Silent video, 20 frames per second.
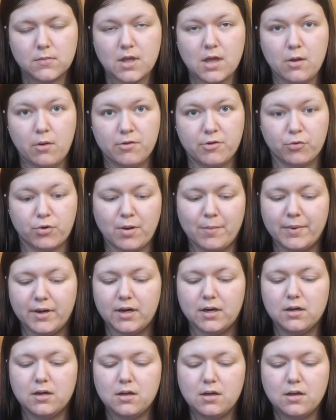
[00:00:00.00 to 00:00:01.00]
It was a
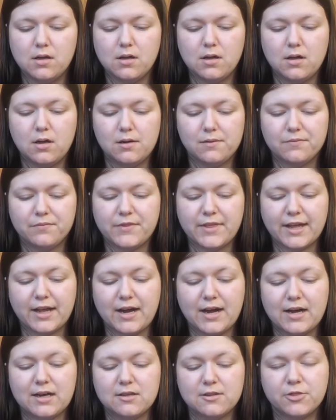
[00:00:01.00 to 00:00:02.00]
rumba. They
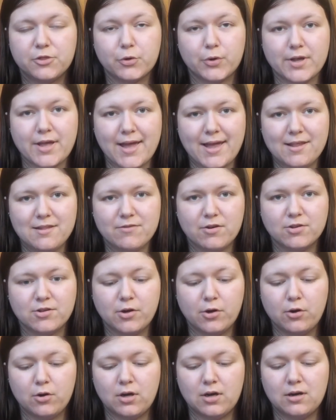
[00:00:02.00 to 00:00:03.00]
got 3 8s for a
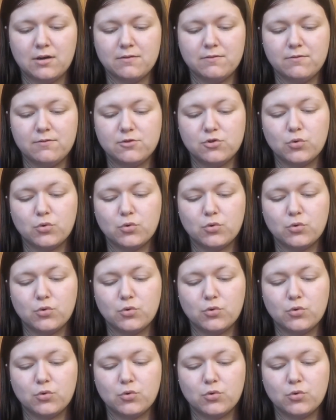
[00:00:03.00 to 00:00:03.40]
total of